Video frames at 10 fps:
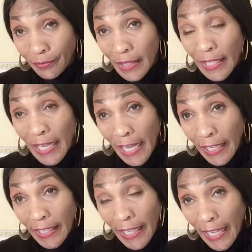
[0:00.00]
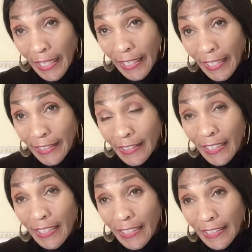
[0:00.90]
An elegant
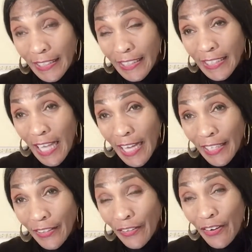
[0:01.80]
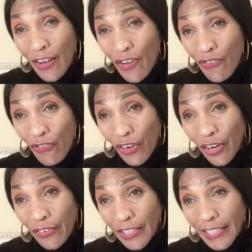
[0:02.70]
designer
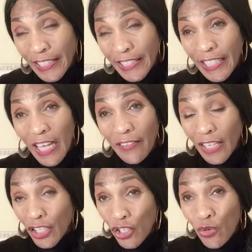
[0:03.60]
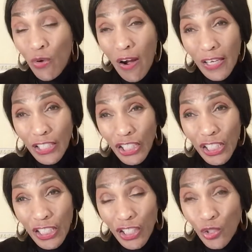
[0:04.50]
fragrances that you are
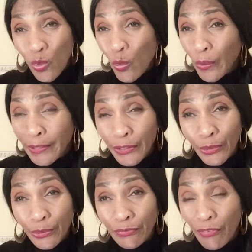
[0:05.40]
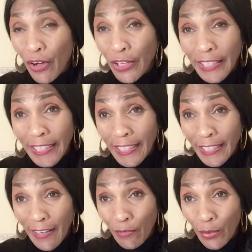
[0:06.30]
just going to fall
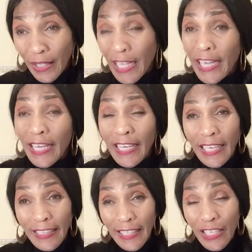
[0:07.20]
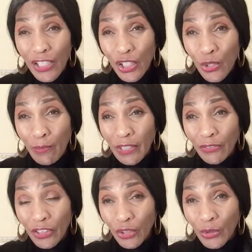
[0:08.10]
in love with. And I thank you so much
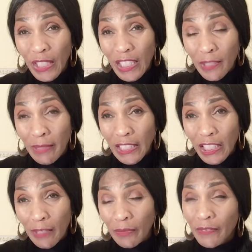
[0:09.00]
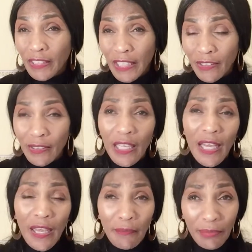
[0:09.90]
for tuning into my channel. channel
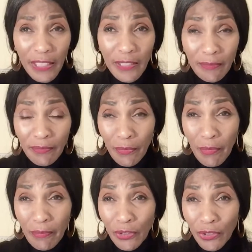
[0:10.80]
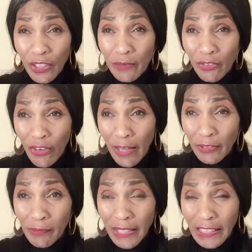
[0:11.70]
and please remember to subscribe
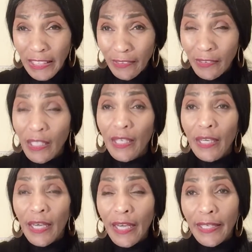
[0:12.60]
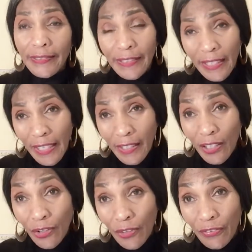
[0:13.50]
to my channel and hit the
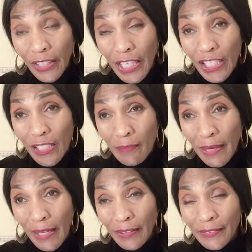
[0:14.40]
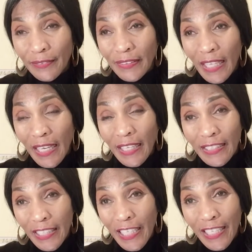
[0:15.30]
notification bell. And
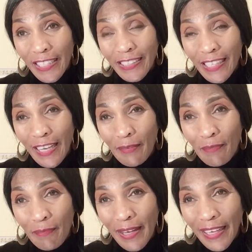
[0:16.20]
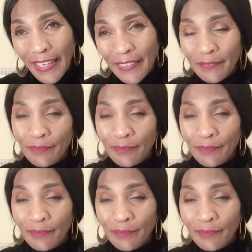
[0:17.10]
I'll see you next time. Bye.